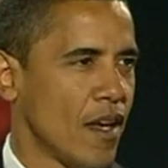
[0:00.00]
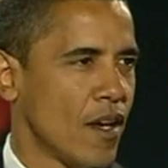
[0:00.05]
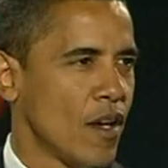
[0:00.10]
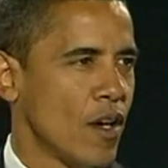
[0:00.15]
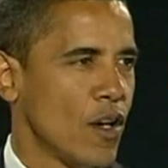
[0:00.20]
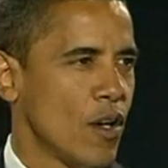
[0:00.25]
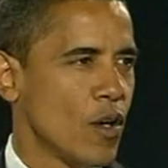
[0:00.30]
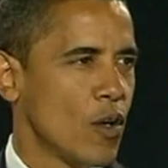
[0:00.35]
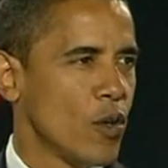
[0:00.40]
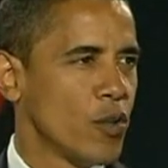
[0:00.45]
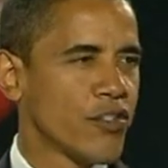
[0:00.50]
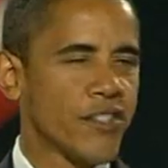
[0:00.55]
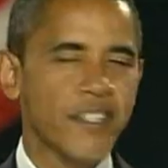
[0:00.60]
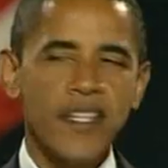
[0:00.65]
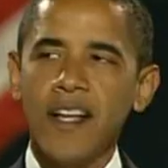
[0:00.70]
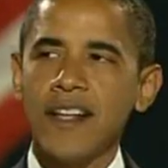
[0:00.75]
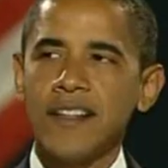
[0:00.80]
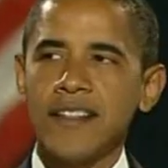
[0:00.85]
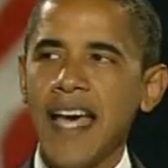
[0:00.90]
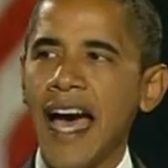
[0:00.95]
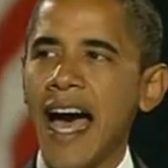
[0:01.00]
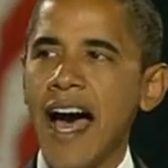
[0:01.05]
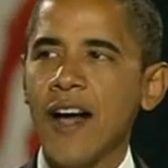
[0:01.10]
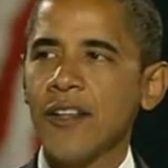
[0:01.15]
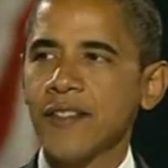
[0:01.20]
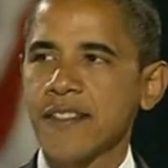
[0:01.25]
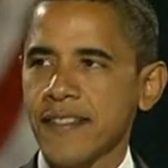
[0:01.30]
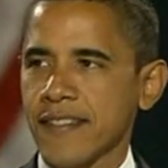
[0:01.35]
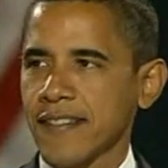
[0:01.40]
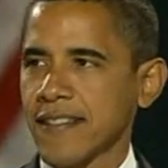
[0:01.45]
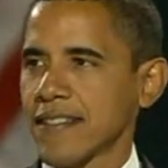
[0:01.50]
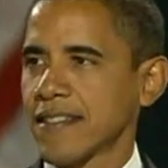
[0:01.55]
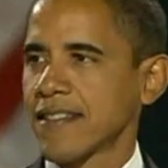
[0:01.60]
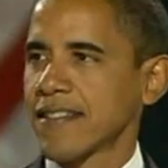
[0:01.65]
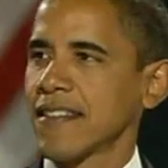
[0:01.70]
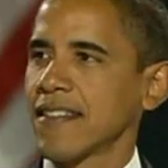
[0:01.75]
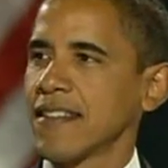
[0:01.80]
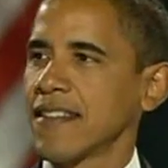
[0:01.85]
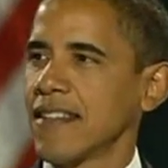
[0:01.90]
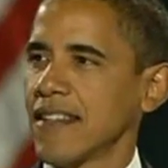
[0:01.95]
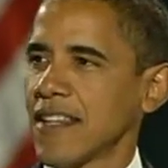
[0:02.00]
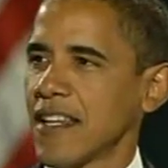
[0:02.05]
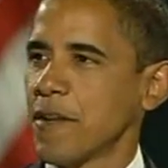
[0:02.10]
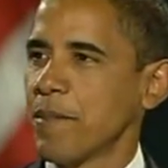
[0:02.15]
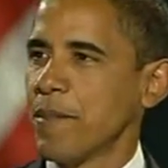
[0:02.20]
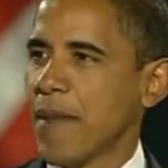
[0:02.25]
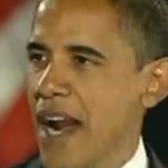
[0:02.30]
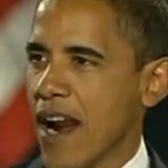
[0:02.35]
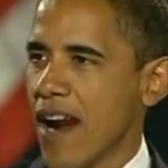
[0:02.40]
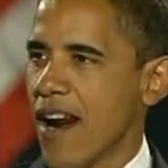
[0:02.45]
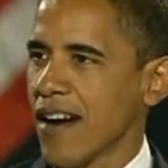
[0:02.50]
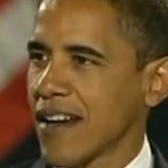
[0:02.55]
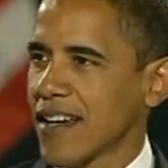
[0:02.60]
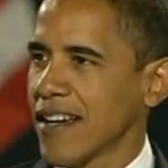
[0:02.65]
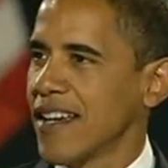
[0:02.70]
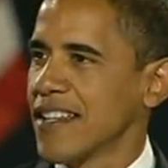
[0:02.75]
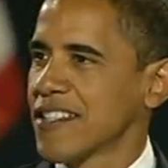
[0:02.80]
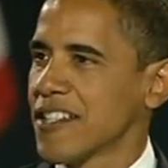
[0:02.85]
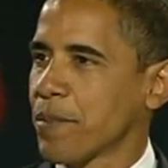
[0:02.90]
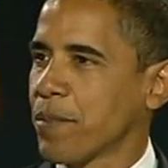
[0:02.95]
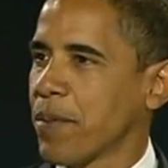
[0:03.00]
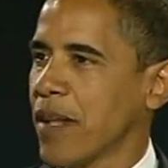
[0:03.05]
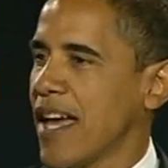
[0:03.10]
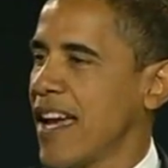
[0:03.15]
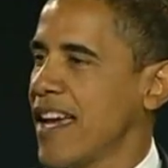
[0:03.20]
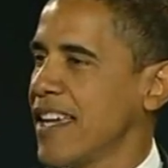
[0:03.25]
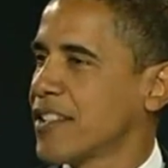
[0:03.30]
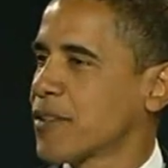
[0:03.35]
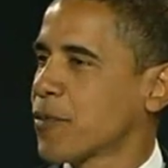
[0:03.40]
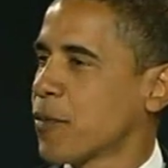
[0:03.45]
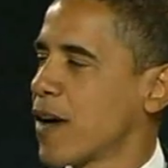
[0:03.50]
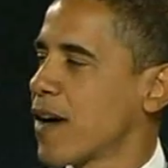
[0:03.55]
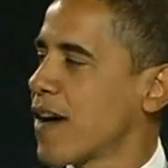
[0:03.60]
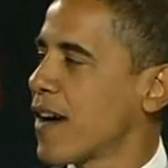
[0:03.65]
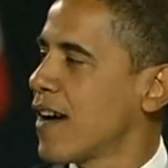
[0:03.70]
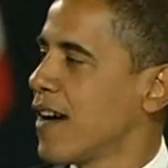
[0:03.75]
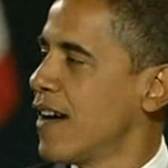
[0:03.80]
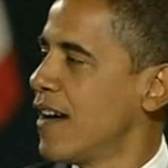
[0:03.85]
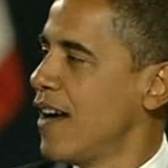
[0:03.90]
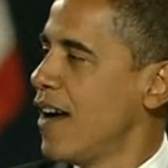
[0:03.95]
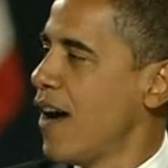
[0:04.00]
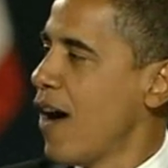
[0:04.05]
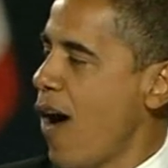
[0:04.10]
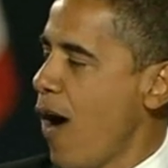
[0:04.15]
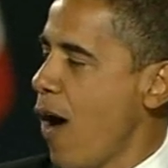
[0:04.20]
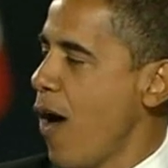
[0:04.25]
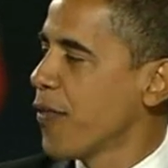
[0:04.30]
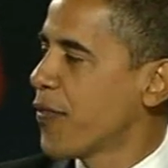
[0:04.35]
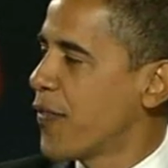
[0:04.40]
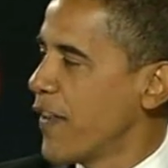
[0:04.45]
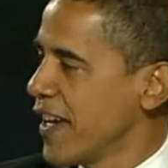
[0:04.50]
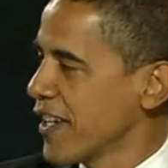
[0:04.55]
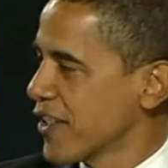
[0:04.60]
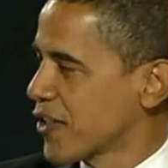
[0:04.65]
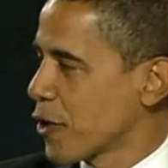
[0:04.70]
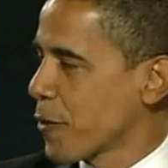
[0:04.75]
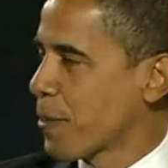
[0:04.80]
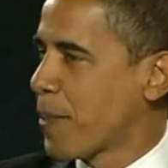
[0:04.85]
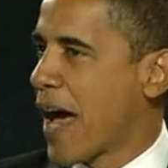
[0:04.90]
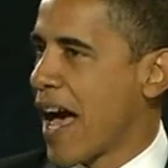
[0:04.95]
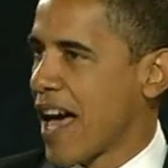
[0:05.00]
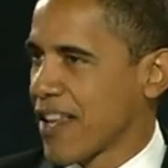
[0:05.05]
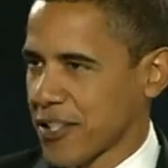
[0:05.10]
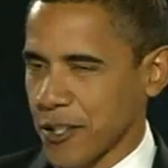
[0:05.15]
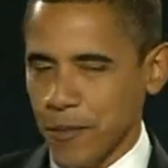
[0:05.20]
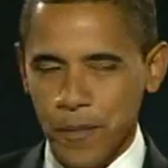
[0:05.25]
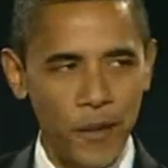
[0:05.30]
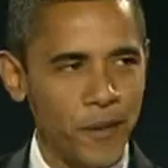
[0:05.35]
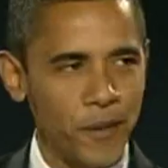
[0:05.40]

who still doubts that America is a place where all things are possible,